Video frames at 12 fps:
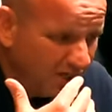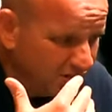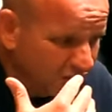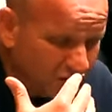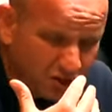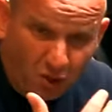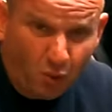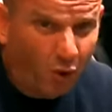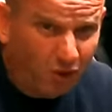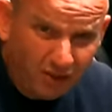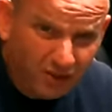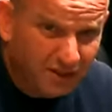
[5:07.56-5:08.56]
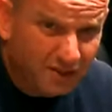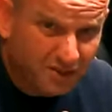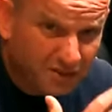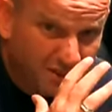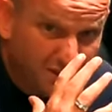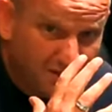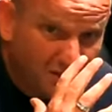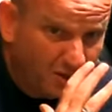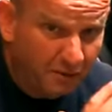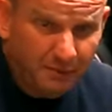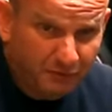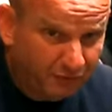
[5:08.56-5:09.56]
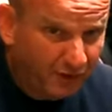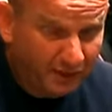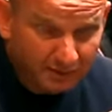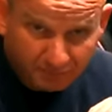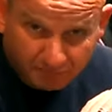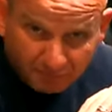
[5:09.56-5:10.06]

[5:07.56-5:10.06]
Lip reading: Just the quality of the seat, I've gotta be frank,